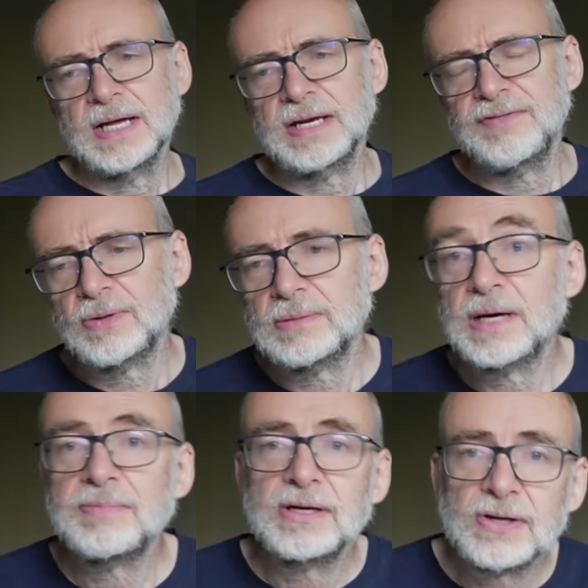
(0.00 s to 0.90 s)
And if you want to
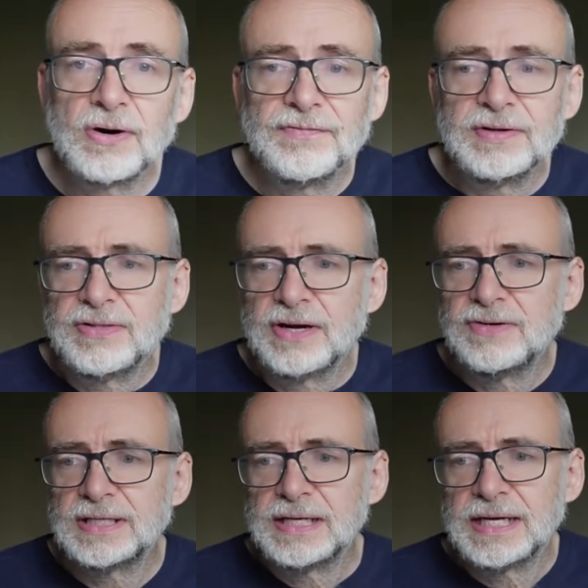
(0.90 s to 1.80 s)
buy me a coffee, there
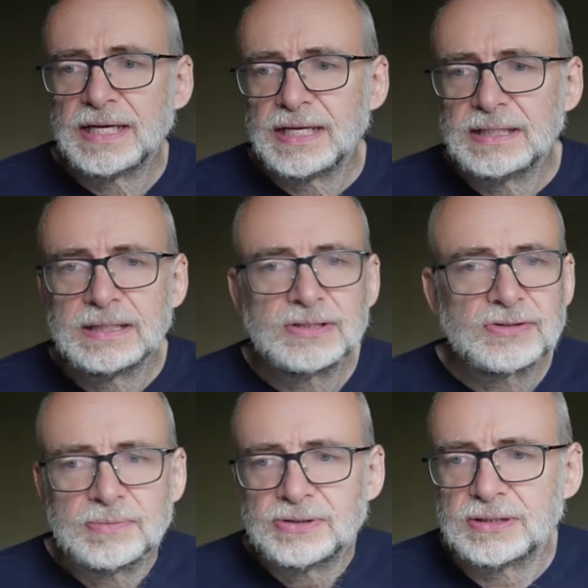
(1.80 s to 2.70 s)
is a link in the
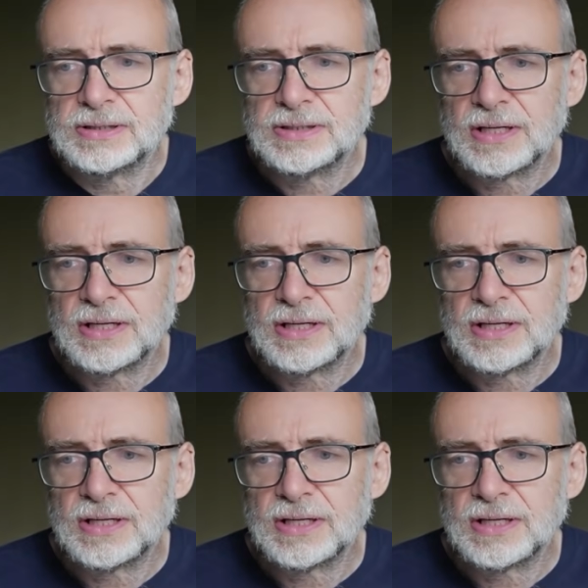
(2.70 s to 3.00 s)
description.